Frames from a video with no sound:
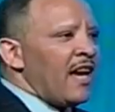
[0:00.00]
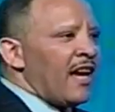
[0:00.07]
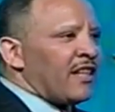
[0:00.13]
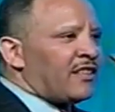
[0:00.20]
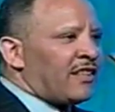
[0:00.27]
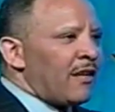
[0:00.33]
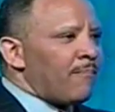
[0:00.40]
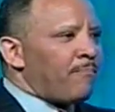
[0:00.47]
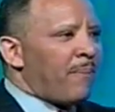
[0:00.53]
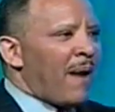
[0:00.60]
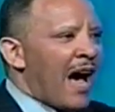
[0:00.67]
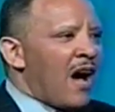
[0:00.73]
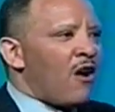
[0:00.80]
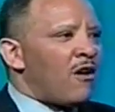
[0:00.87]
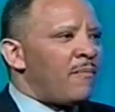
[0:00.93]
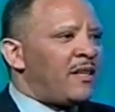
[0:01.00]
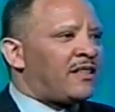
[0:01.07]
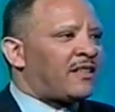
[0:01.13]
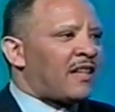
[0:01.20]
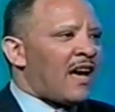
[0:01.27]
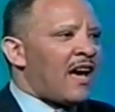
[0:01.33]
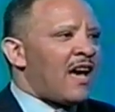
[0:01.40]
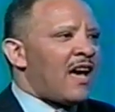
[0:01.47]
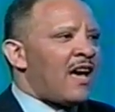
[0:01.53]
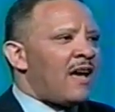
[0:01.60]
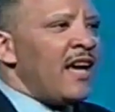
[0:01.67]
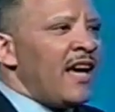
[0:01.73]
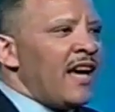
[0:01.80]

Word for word: It's empowerment time.